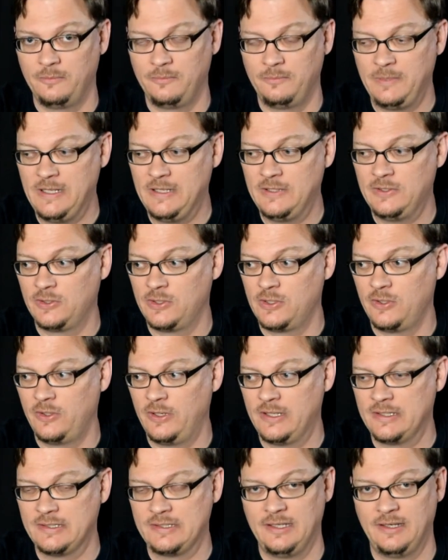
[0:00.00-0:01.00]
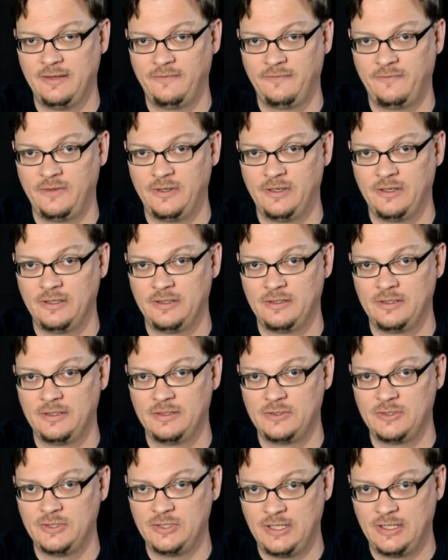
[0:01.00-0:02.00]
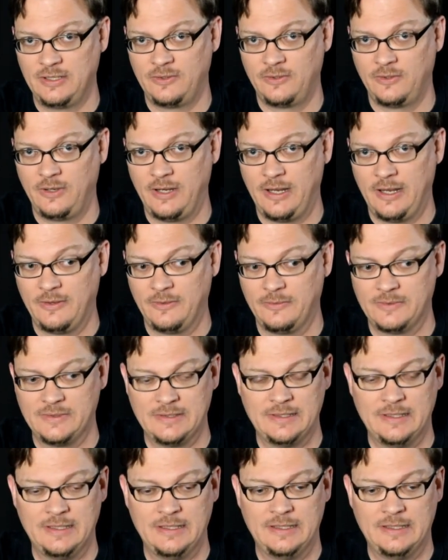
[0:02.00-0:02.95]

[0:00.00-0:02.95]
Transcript: piqued your curiosity enough for you to check her out.